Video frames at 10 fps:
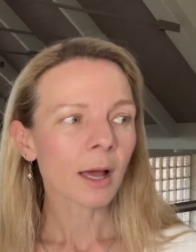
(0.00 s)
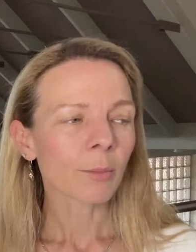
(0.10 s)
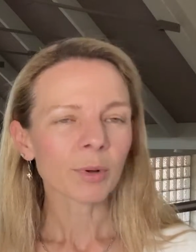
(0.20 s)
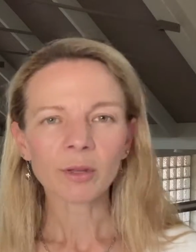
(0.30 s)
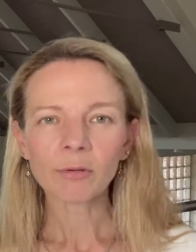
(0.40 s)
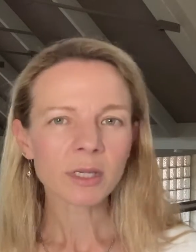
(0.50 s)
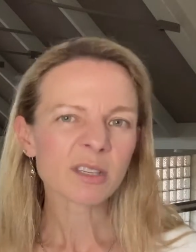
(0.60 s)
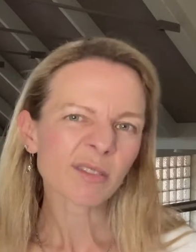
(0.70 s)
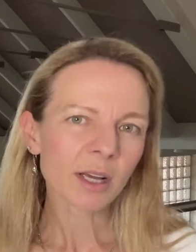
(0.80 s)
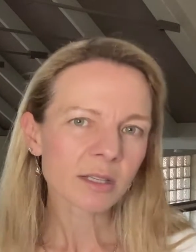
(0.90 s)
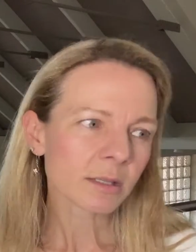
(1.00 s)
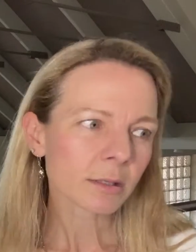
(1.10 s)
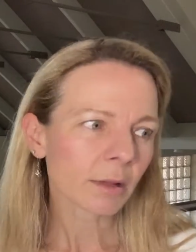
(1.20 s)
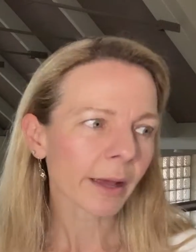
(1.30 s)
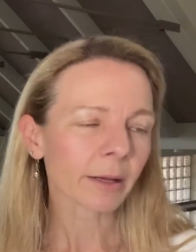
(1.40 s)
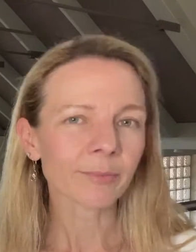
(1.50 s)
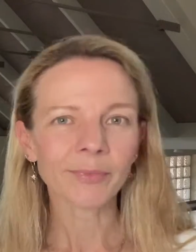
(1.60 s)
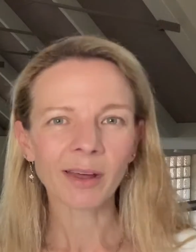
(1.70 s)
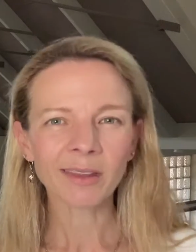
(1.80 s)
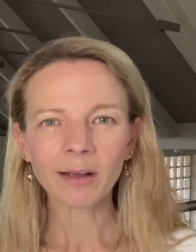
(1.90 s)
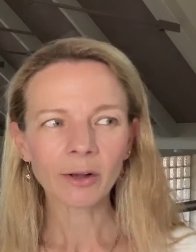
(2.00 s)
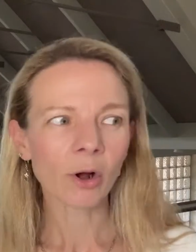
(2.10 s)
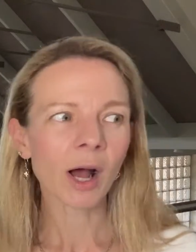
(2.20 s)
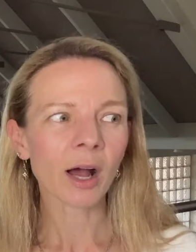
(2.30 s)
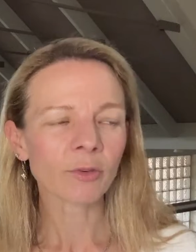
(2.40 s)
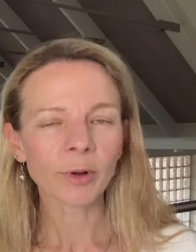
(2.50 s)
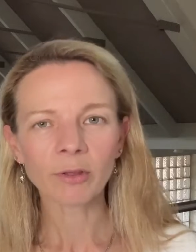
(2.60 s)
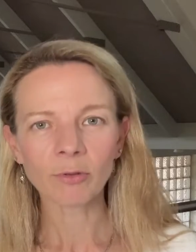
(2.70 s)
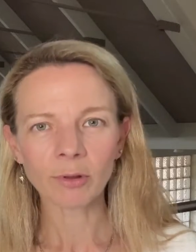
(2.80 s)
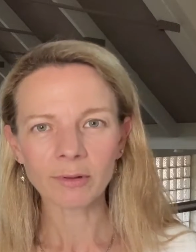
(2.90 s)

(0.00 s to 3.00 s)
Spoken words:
but the rest of us, like, I think I got halfway through,